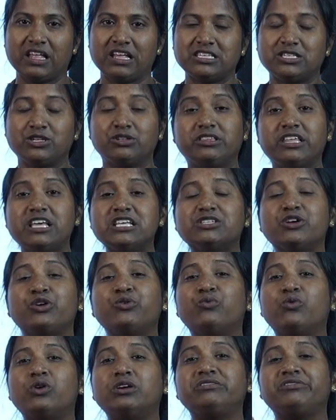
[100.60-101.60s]
So, these
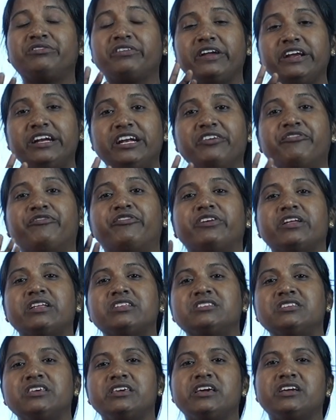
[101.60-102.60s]
are what three
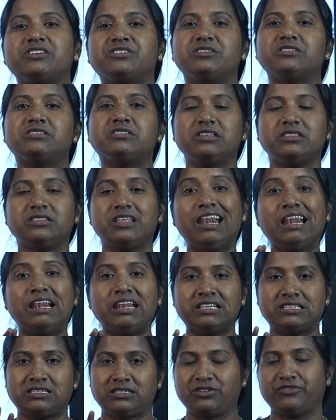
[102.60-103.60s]
differentiations in the
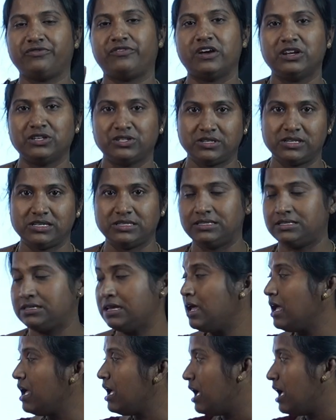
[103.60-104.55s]
list of functions.